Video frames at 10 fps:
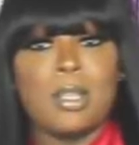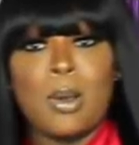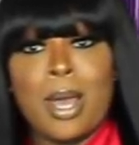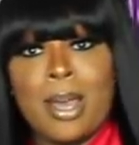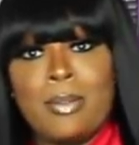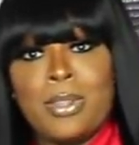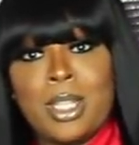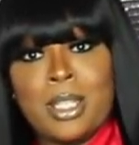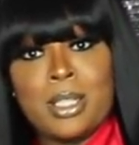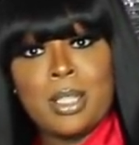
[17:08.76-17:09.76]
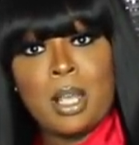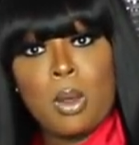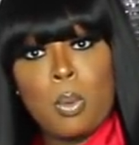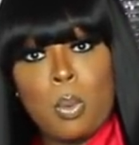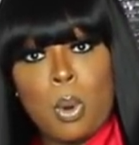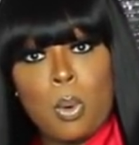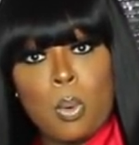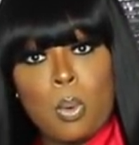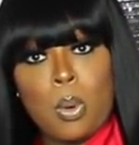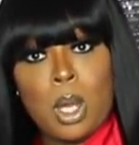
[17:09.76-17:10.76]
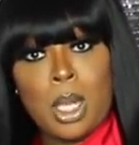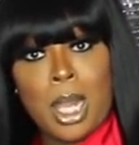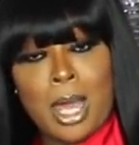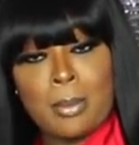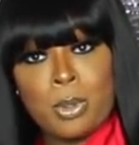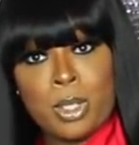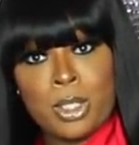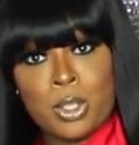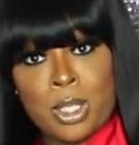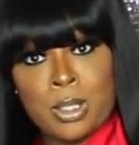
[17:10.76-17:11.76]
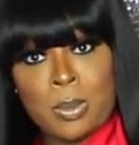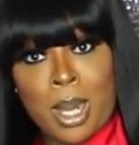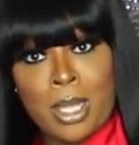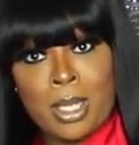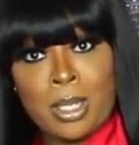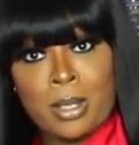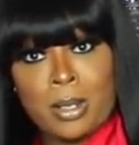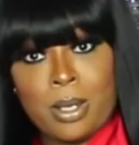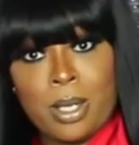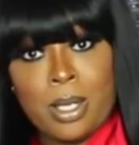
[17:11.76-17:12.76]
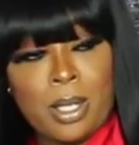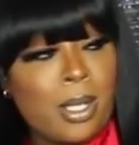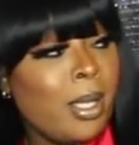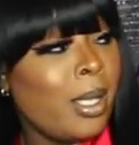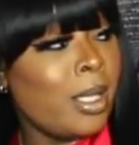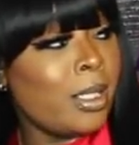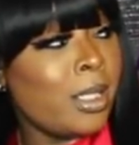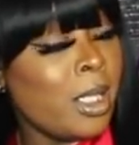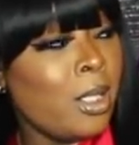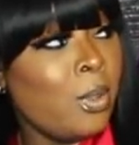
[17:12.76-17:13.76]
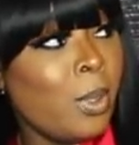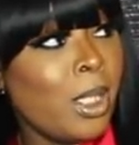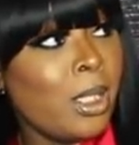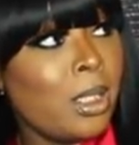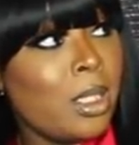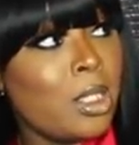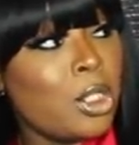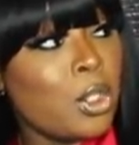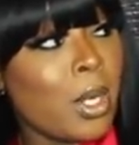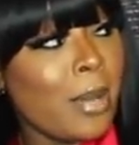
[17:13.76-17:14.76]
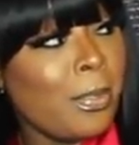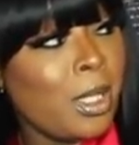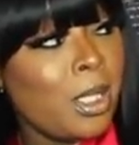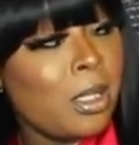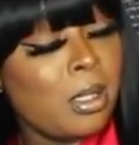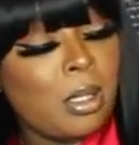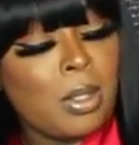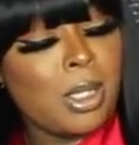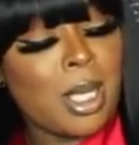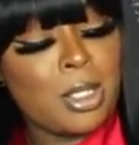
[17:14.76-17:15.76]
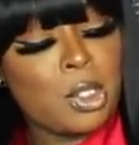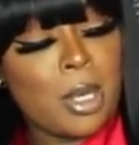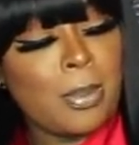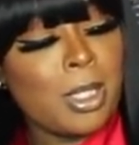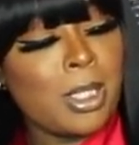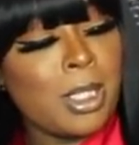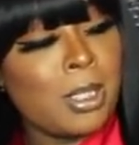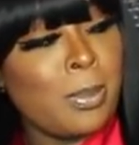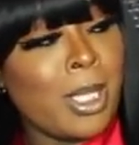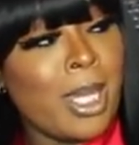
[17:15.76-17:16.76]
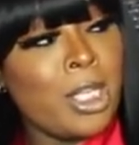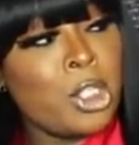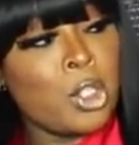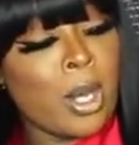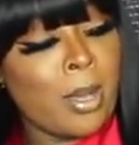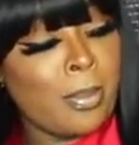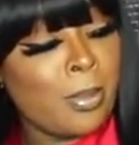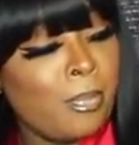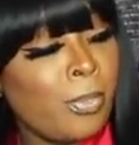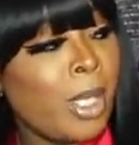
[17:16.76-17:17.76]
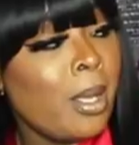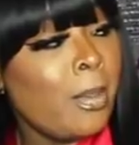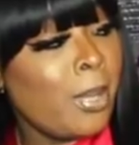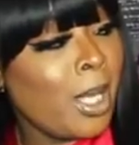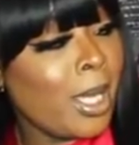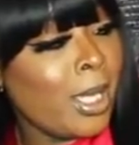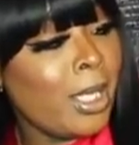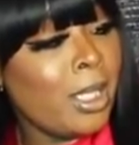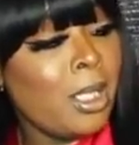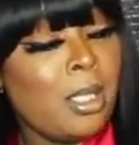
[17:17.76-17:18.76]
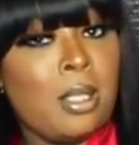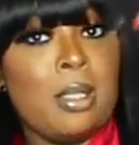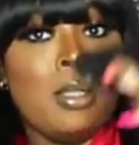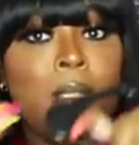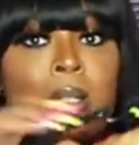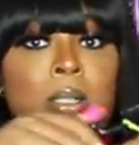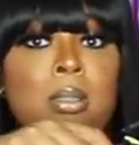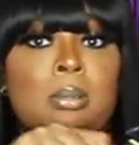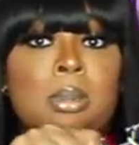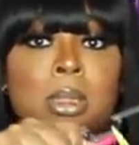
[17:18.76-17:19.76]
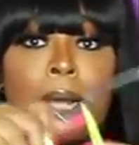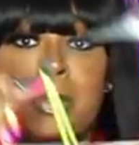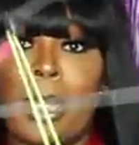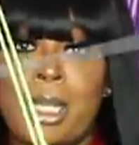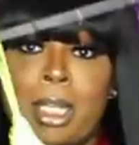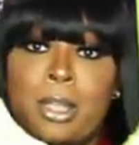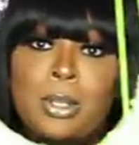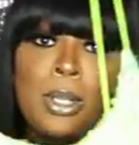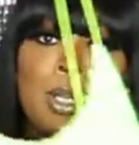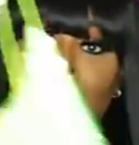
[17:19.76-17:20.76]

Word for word: So I have this, whoa, lime green dress right here. It's sequined, it's strapless. No, it's not strapless. It's spaghetti strap, plain. It's not plain either.